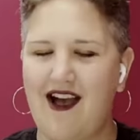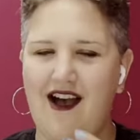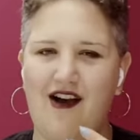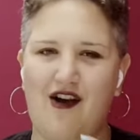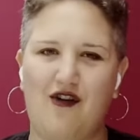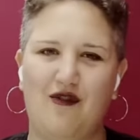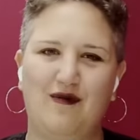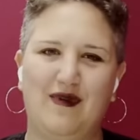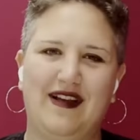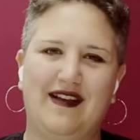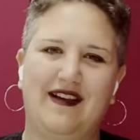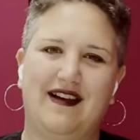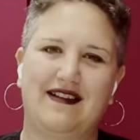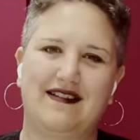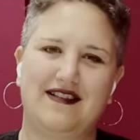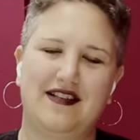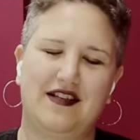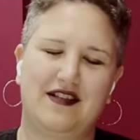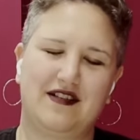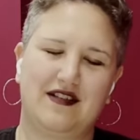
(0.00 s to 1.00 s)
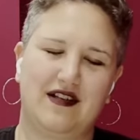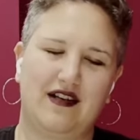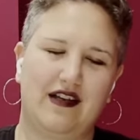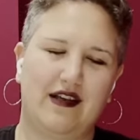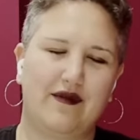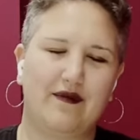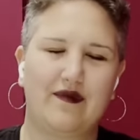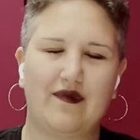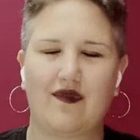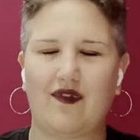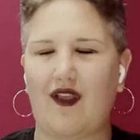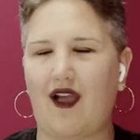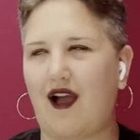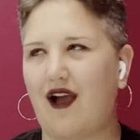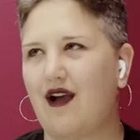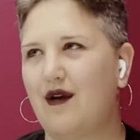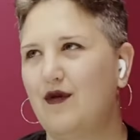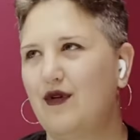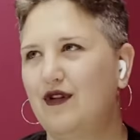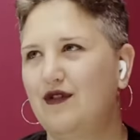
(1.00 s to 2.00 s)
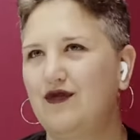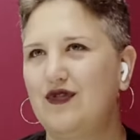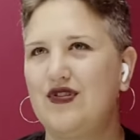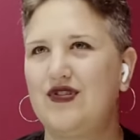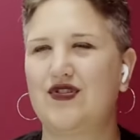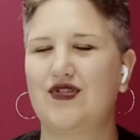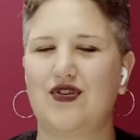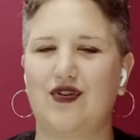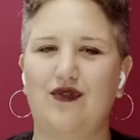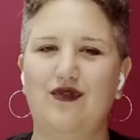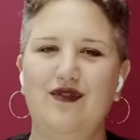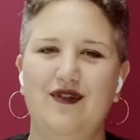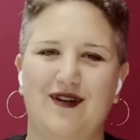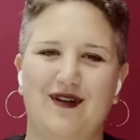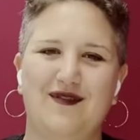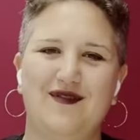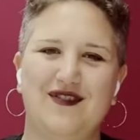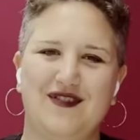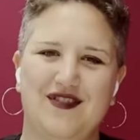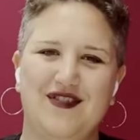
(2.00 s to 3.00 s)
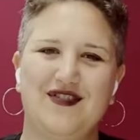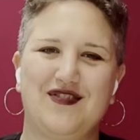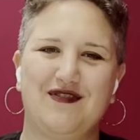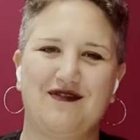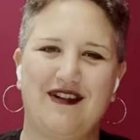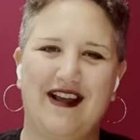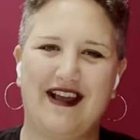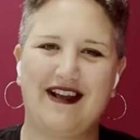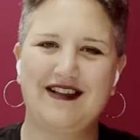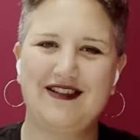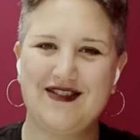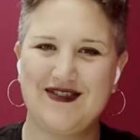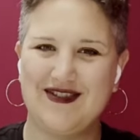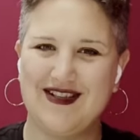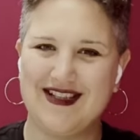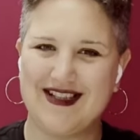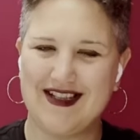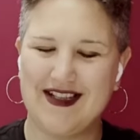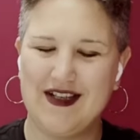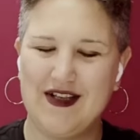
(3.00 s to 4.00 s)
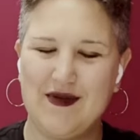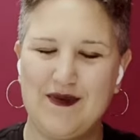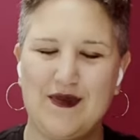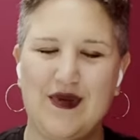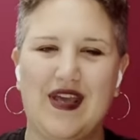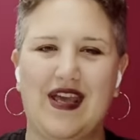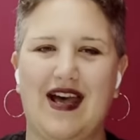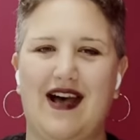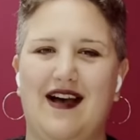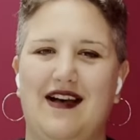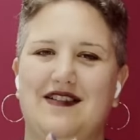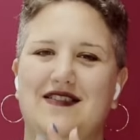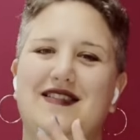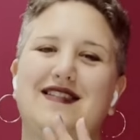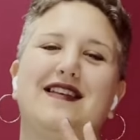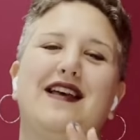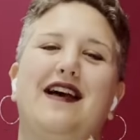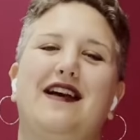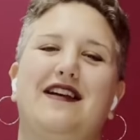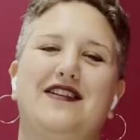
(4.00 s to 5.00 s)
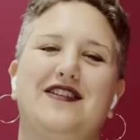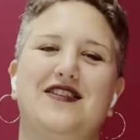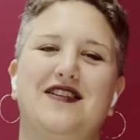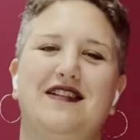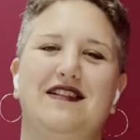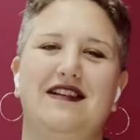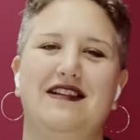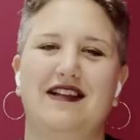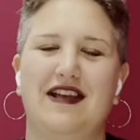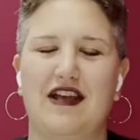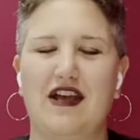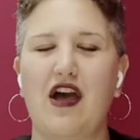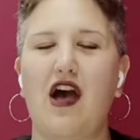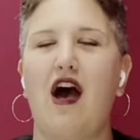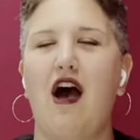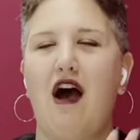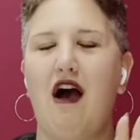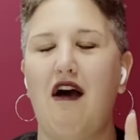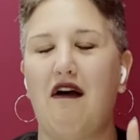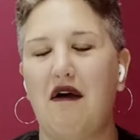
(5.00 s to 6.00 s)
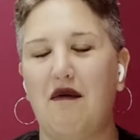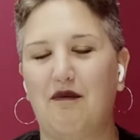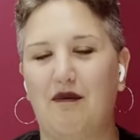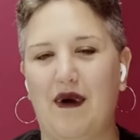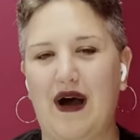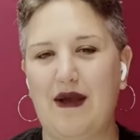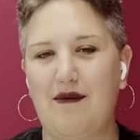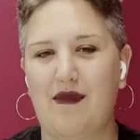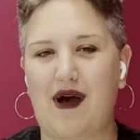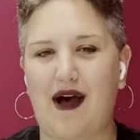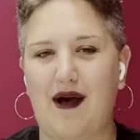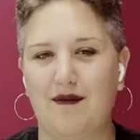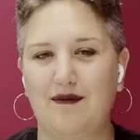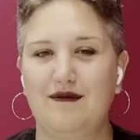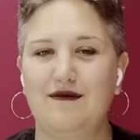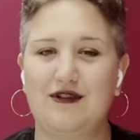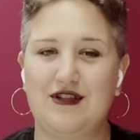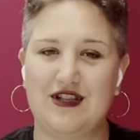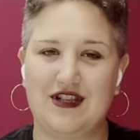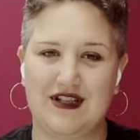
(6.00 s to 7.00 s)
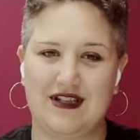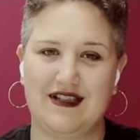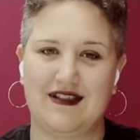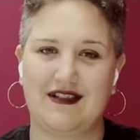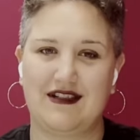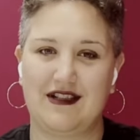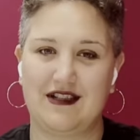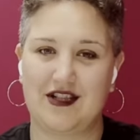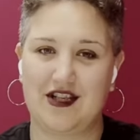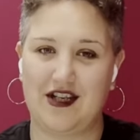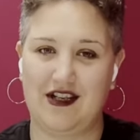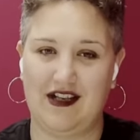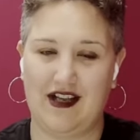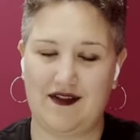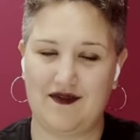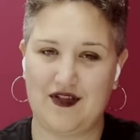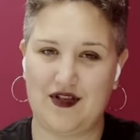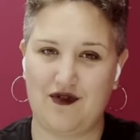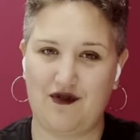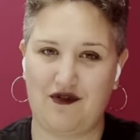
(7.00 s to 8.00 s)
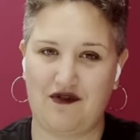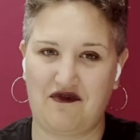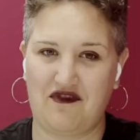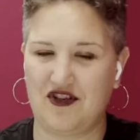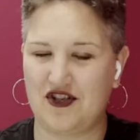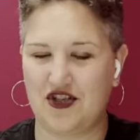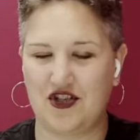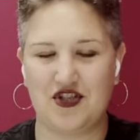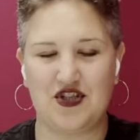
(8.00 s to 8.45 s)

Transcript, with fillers: Oh my God, Italy. I'm always so nervous to react to Italy because actually like my mom, she's she loves Eurovision.